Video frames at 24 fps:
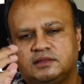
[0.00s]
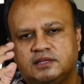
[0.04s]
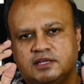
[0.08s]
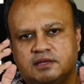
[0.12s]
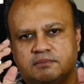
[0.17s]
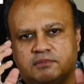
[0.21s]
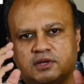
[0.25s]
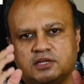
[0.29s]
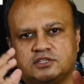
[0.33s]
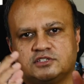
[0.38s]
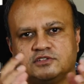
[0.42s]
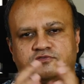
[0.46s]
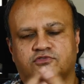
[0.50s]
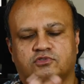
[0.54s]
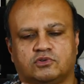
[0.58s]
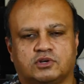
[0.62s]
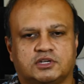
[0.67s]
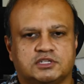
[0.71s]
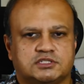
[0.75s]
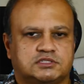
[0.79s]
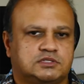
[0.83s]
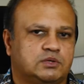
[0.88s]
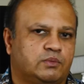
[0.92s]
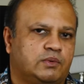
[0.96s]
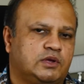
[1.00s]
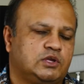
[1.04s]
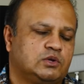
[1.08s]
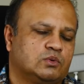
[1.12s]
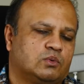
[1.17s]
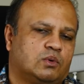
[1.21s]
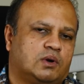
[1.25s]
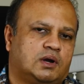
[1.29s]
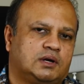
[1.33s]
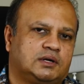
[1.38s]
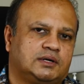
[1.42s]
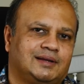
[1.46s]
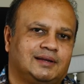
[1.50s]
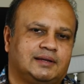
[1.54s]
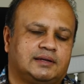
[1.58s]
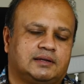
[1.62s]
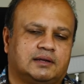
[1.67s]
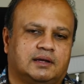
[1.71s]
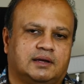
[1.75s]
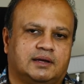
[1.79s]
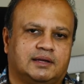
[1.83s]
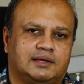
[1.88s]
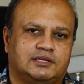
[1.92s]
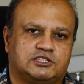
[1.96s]
the image in focus the way you want it,
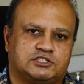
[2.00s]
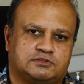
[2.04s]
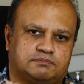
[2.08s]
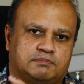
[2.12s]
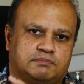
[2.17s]
it's